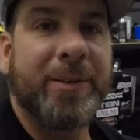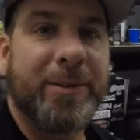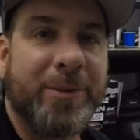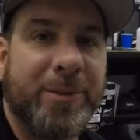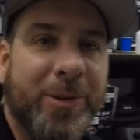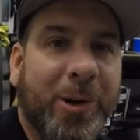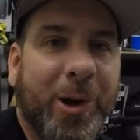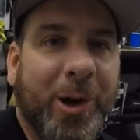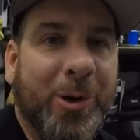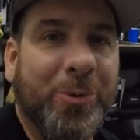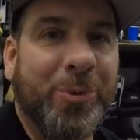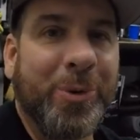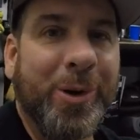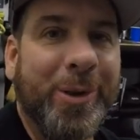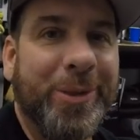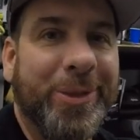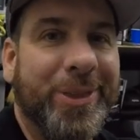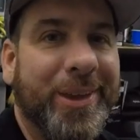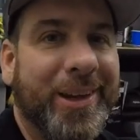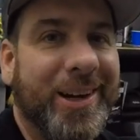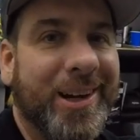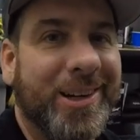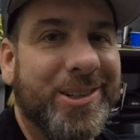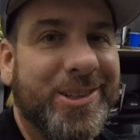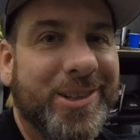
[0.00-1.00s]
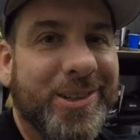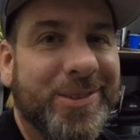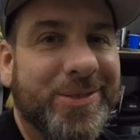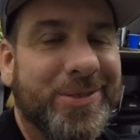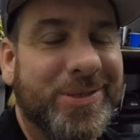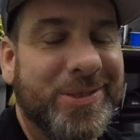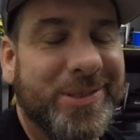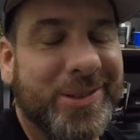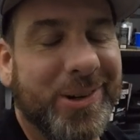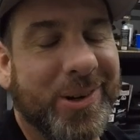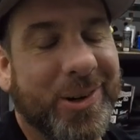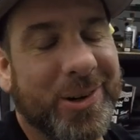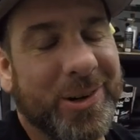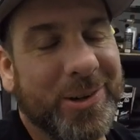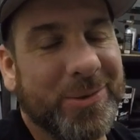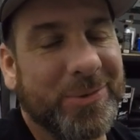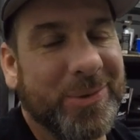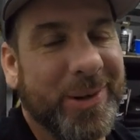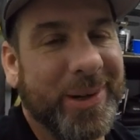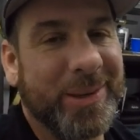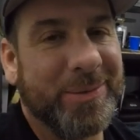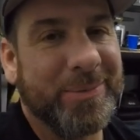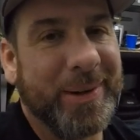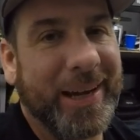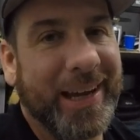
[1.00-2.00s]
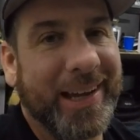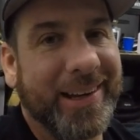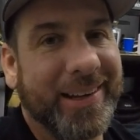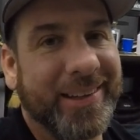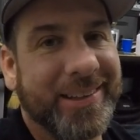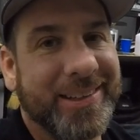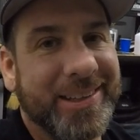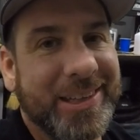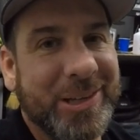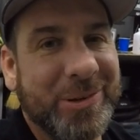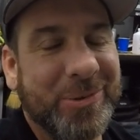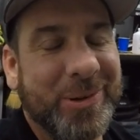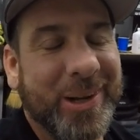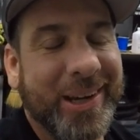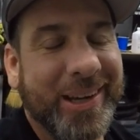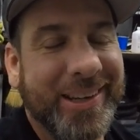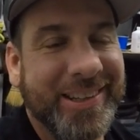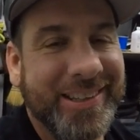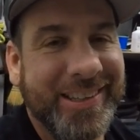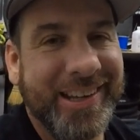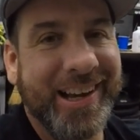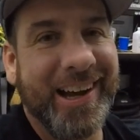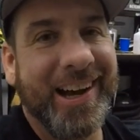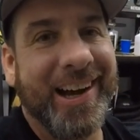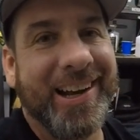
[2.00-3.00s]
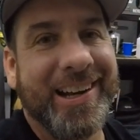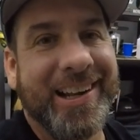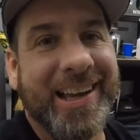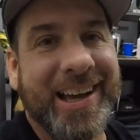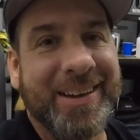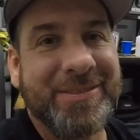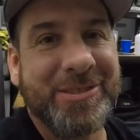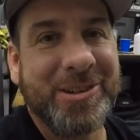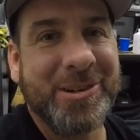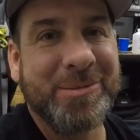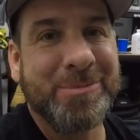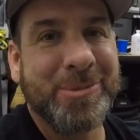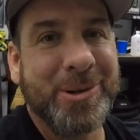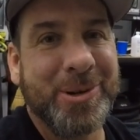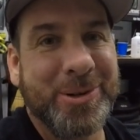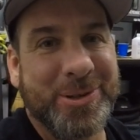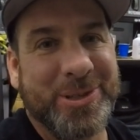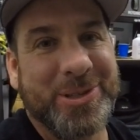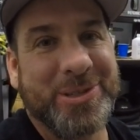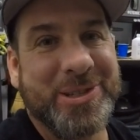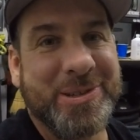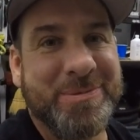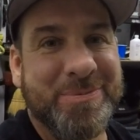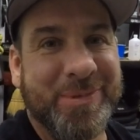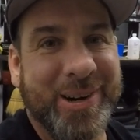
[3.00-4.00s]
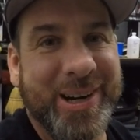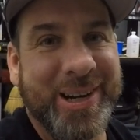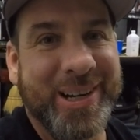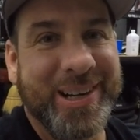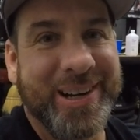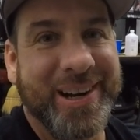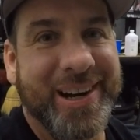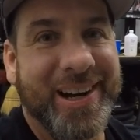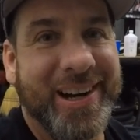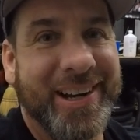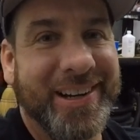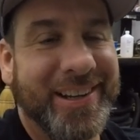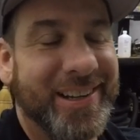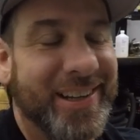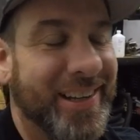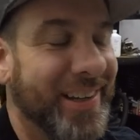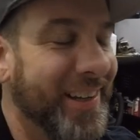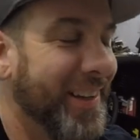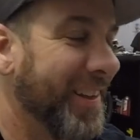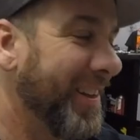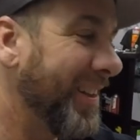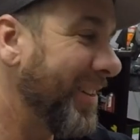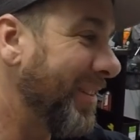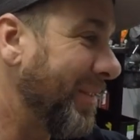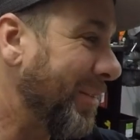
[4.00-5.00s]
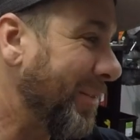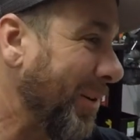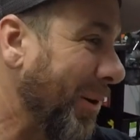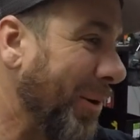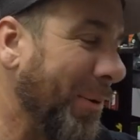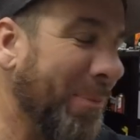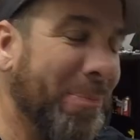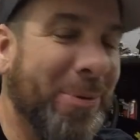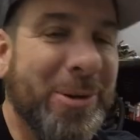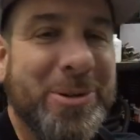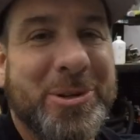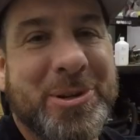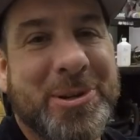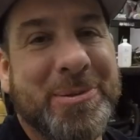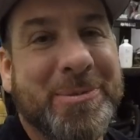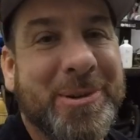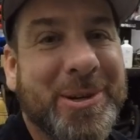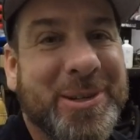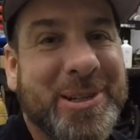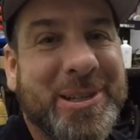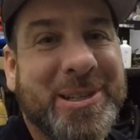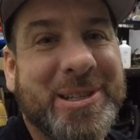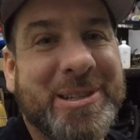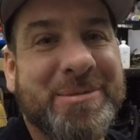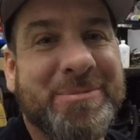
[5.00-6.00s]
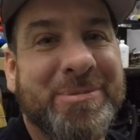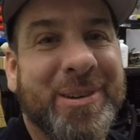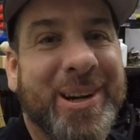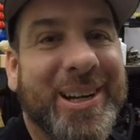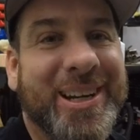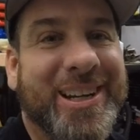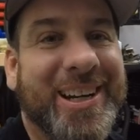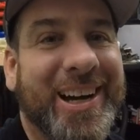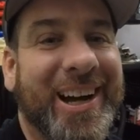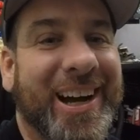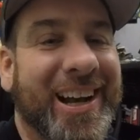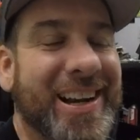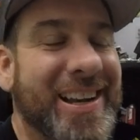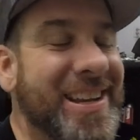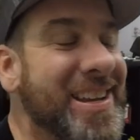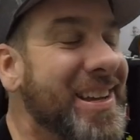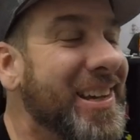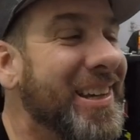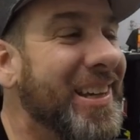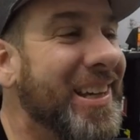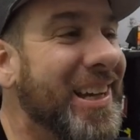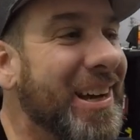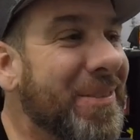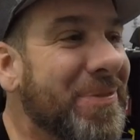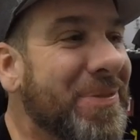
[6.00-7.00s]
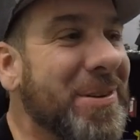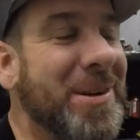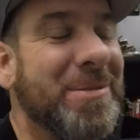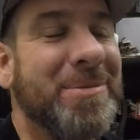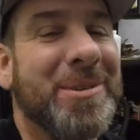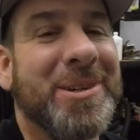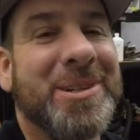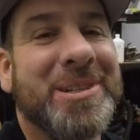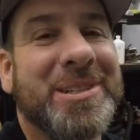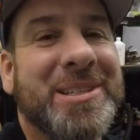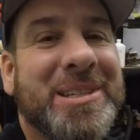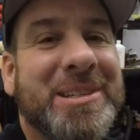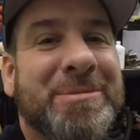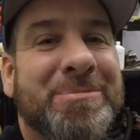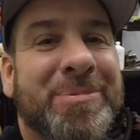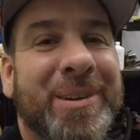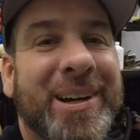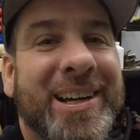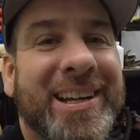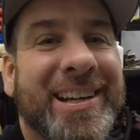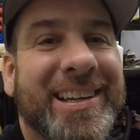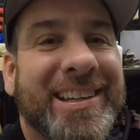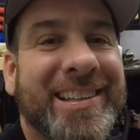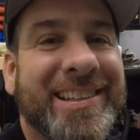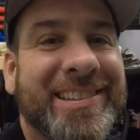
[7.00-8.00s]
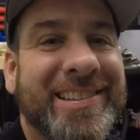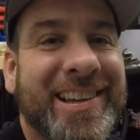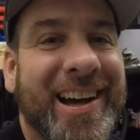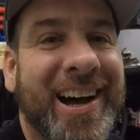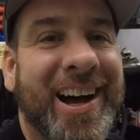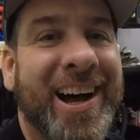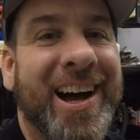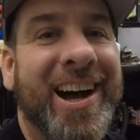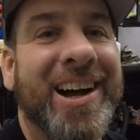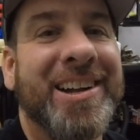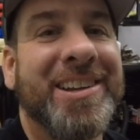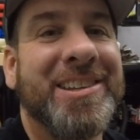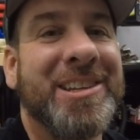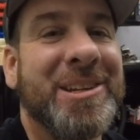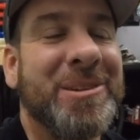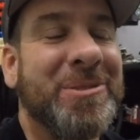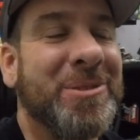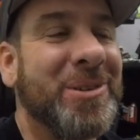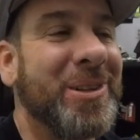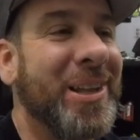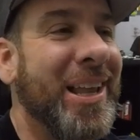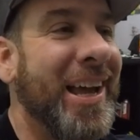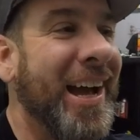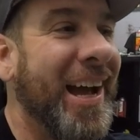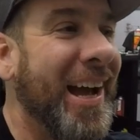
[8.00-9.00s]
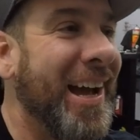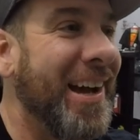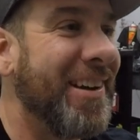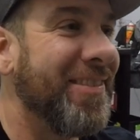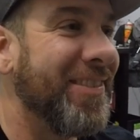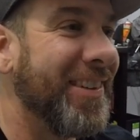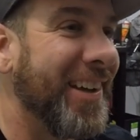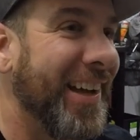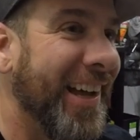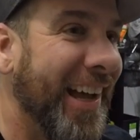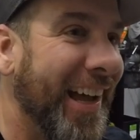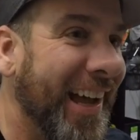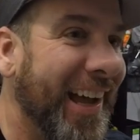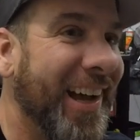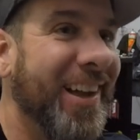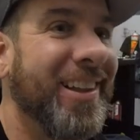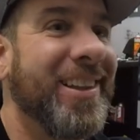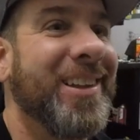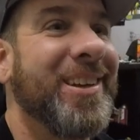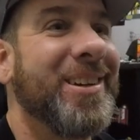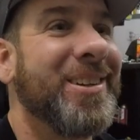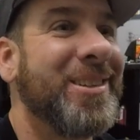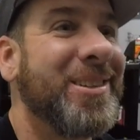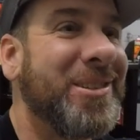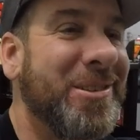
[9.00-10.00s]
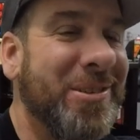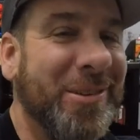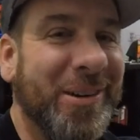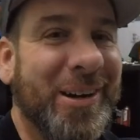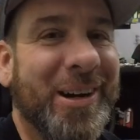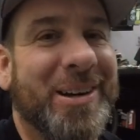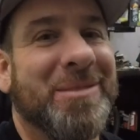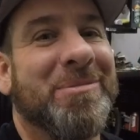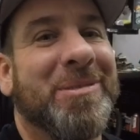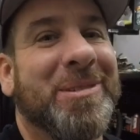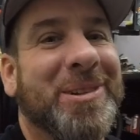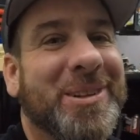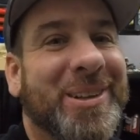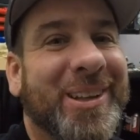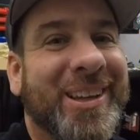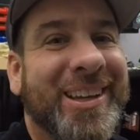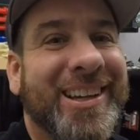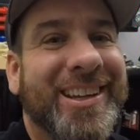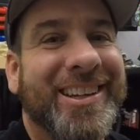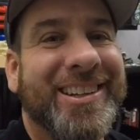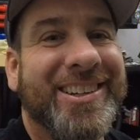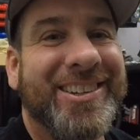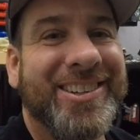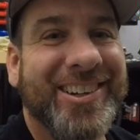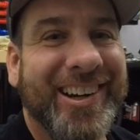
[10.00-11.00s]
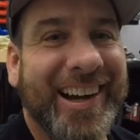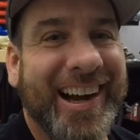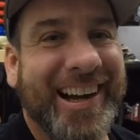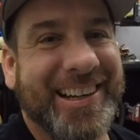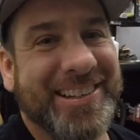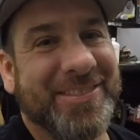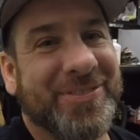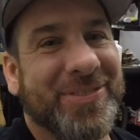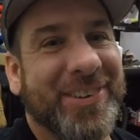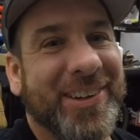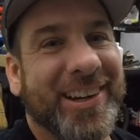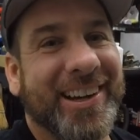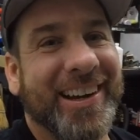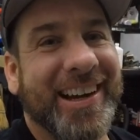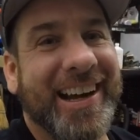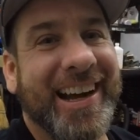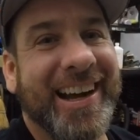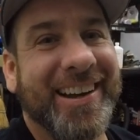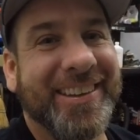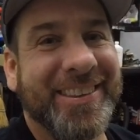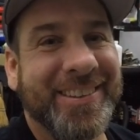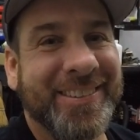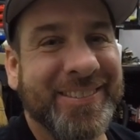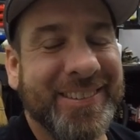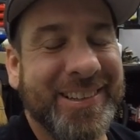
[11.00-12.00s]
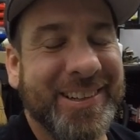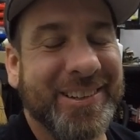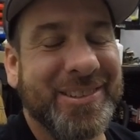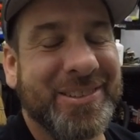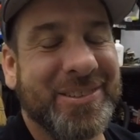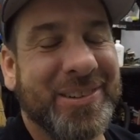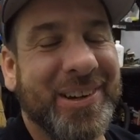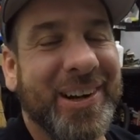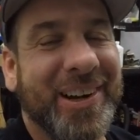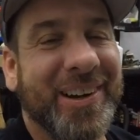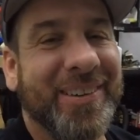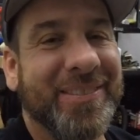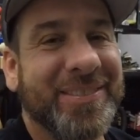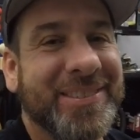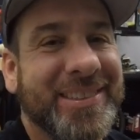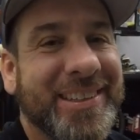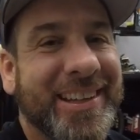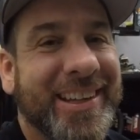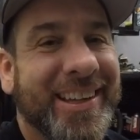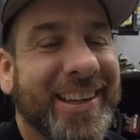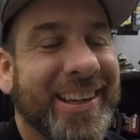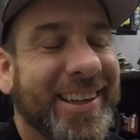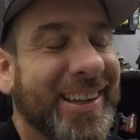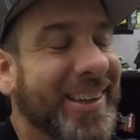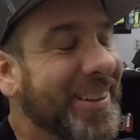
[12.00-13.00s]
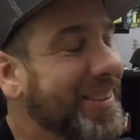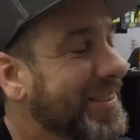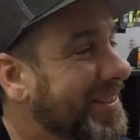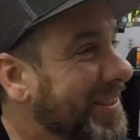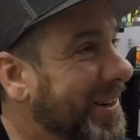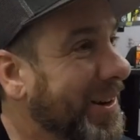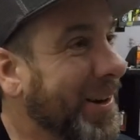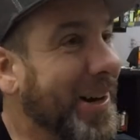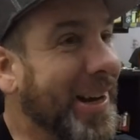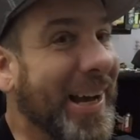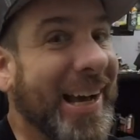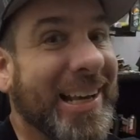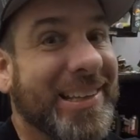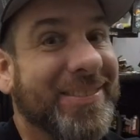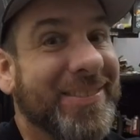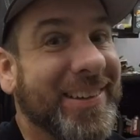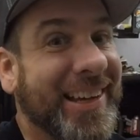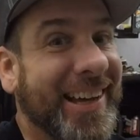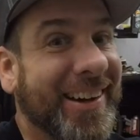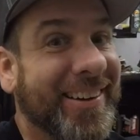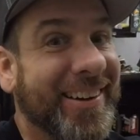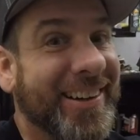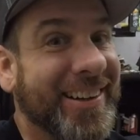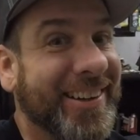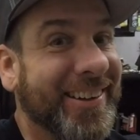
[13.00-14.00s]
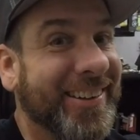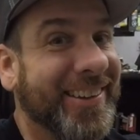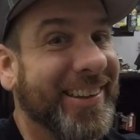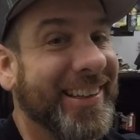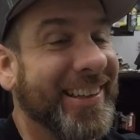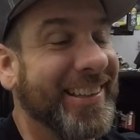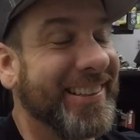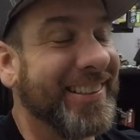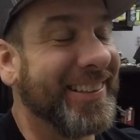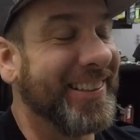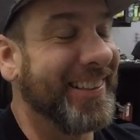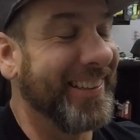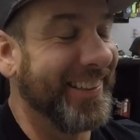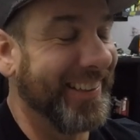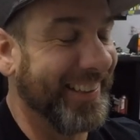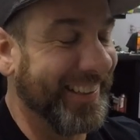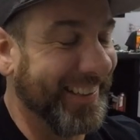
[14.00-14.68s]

Oh, one thing I should have started with, man. You cannot have your emergency brake on. Don't put your emergency brake on. If your emergency brake is on, you will have hella trouble trying to figure out the rear drums don't ask me how I know this,